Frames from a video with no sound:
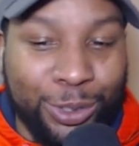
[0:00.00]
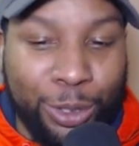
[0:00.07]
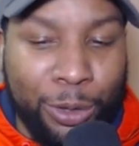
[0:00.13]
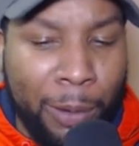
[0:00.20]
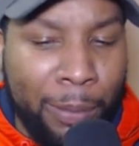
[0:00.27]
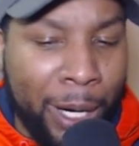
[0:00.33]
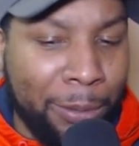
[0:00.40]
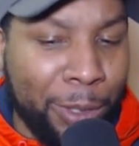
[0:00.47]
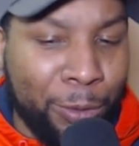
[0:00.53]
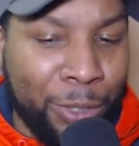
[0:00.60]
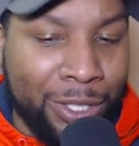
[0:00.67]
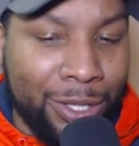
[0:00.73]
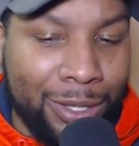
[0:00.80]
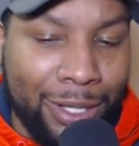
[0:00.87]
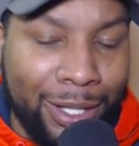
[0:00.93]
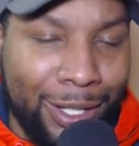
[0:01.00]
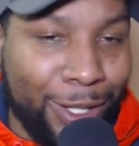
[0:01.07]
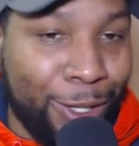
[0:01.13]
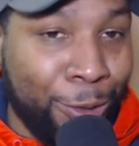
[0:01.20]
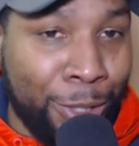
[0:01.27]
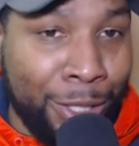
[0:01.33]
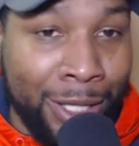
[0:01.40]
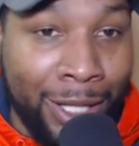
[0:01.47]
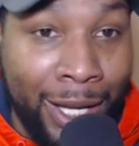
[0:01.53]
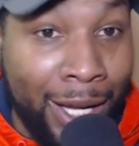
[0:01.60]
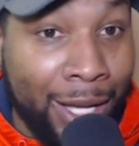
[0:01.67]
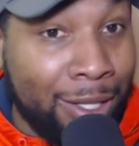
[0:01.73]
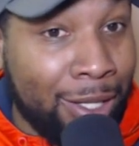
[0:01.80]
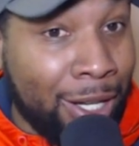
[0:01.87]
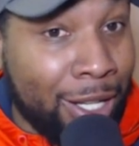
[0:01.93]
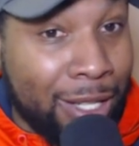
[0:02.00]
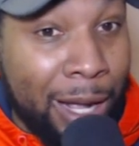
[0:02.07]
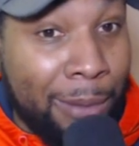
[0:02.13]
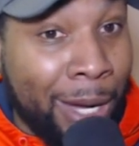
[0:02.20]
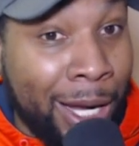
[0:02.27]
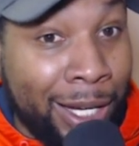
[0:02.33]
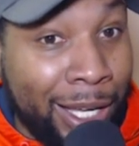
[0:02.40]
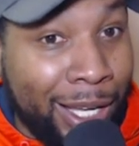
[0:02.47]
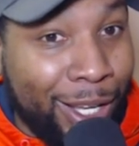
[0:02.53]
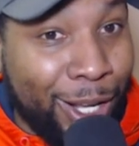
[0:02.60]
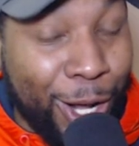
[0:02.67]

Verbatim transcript: So I probably would have just said, you know what, today's not my day.